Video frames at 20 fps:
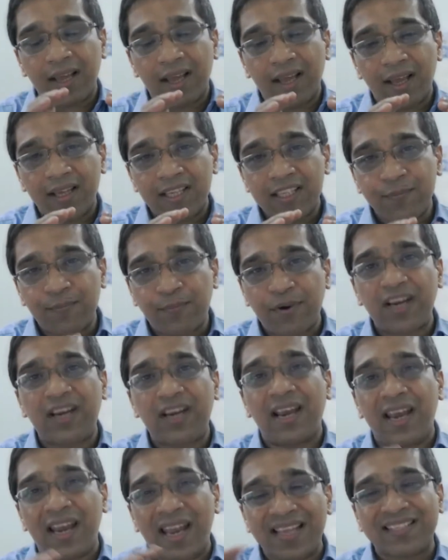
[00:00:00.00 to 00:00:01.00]
spread
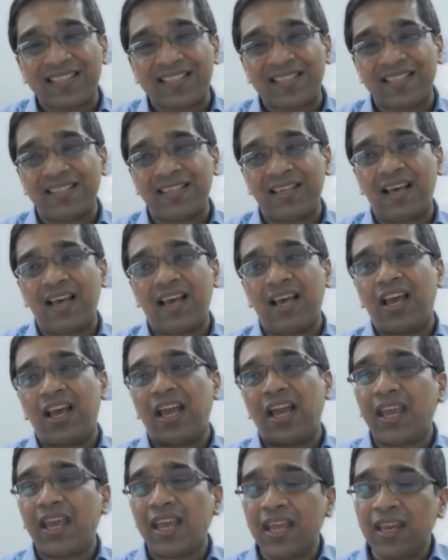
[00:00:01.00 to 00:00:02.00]
less
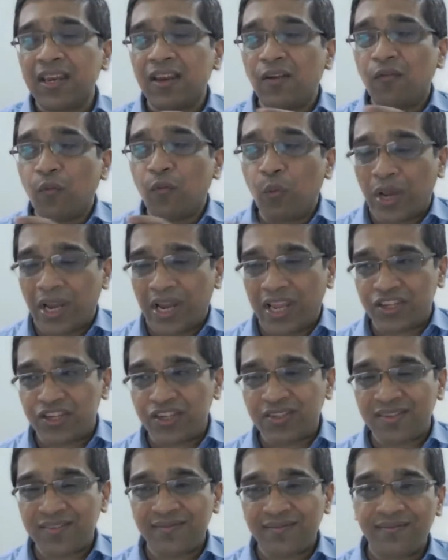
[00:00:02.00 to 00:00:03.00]
in
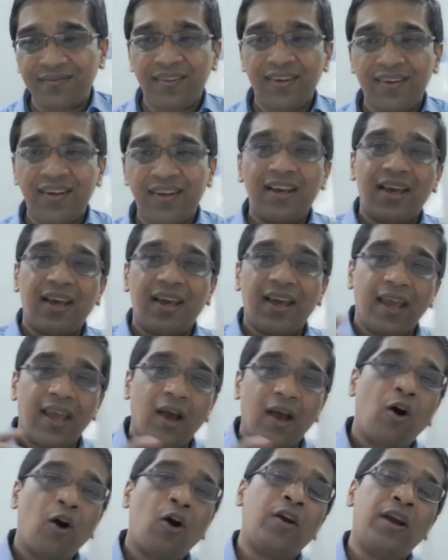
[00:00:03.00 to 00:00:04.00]
villages
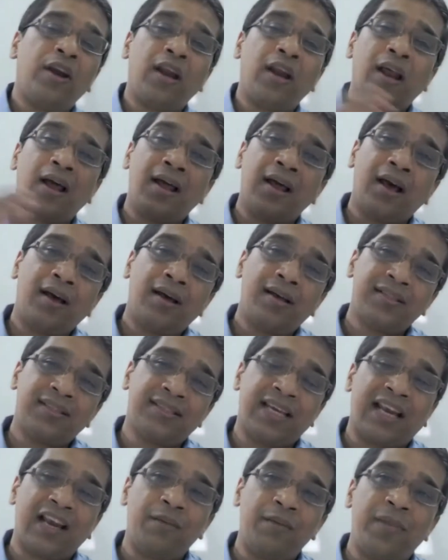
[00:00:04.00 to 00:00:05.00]
or in
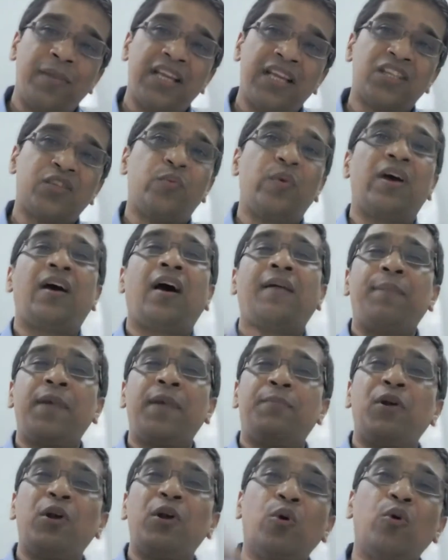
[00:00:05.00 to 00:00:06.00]
settlements where
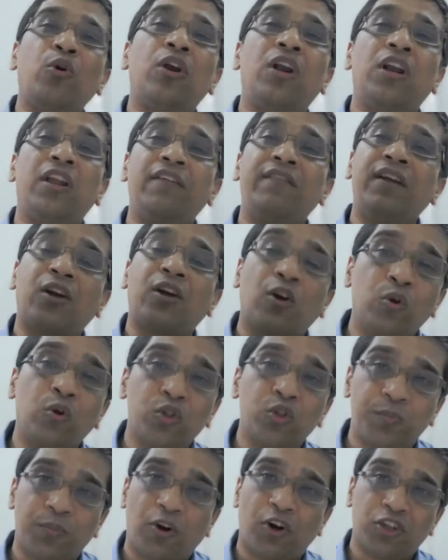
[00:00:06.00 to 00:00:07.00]
people don't live in close
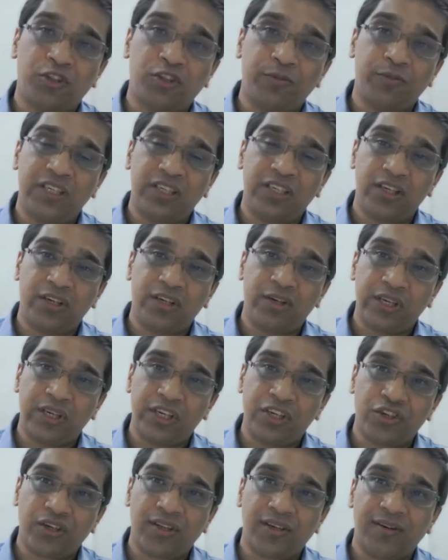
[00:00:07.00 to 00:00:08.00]
proximity to each
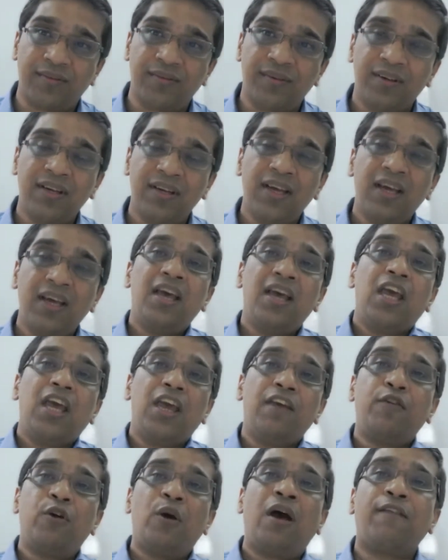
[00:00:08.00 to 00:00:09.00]
other. If
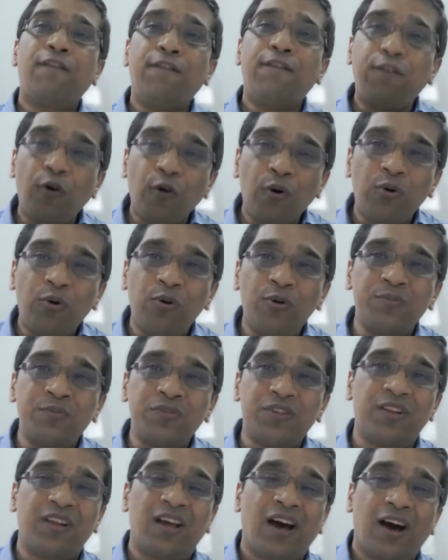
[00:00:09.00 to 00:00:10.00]
you have four rooms in
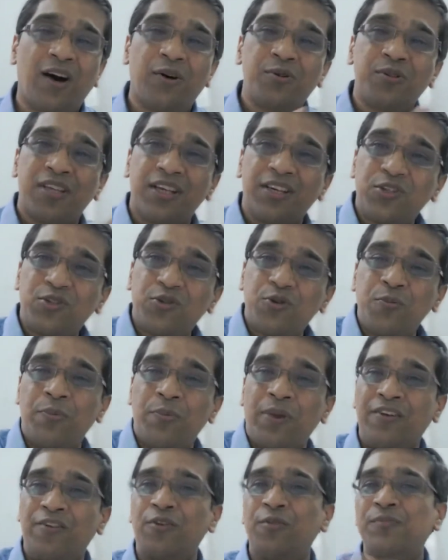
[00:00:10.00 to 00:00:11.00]
the house and two
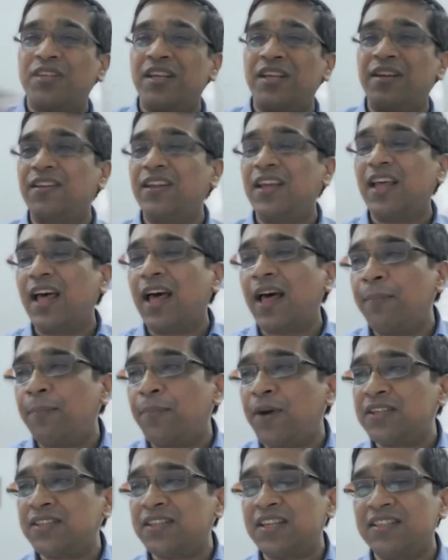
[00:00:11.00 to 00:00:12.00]
bedrooms and a
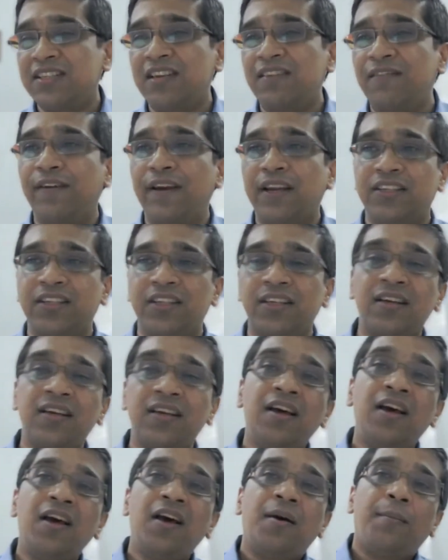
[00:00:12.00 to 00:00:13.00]
person is infected,
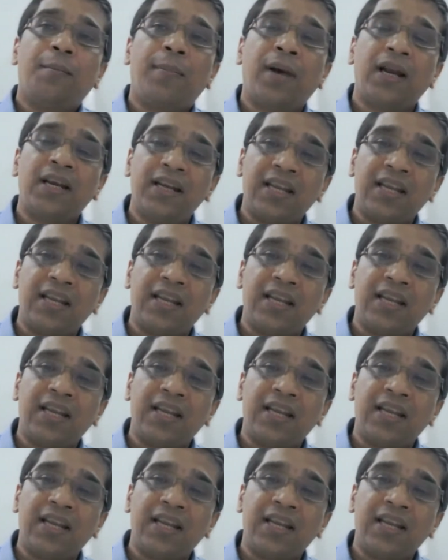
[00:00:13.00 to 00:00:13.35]
but